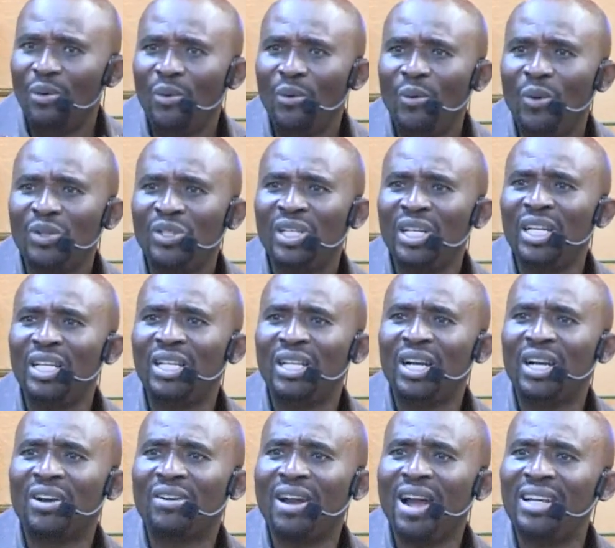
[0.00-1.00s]
Was it a
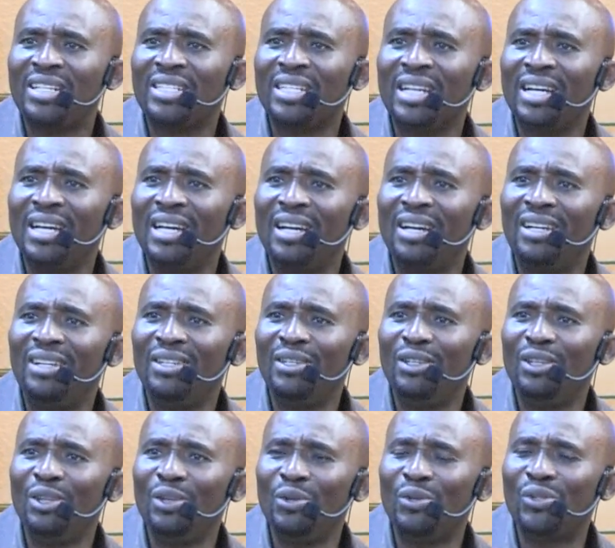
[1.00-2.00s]
Chrysler
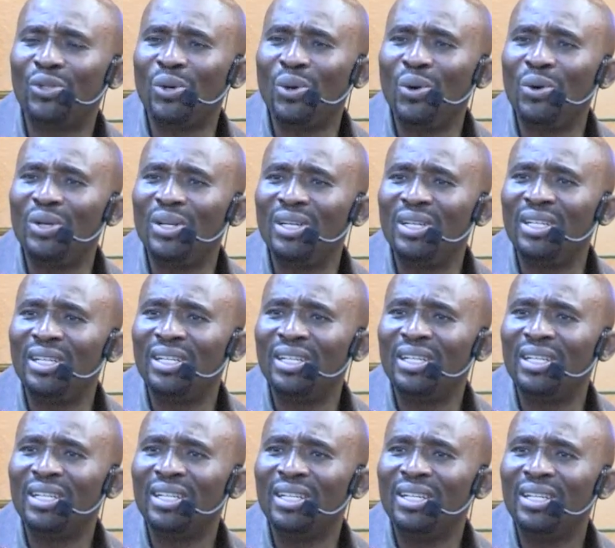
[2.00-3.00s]
you sold?
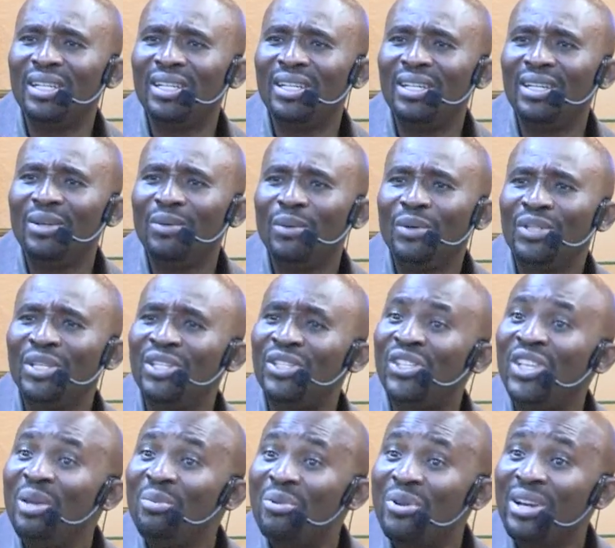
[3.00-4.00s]
Was it
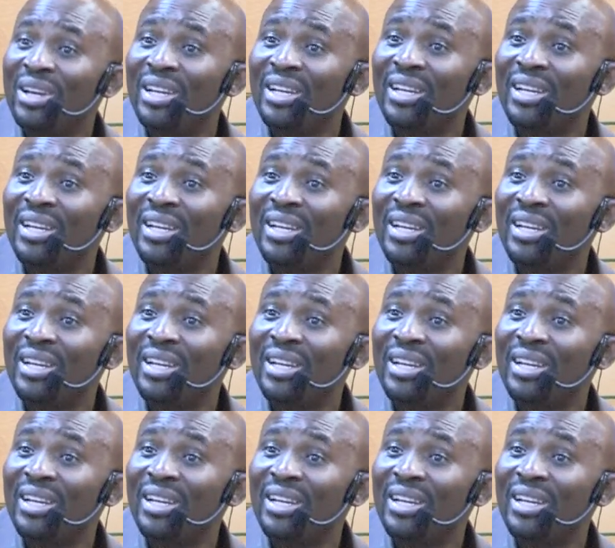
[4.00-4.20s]
Sebring?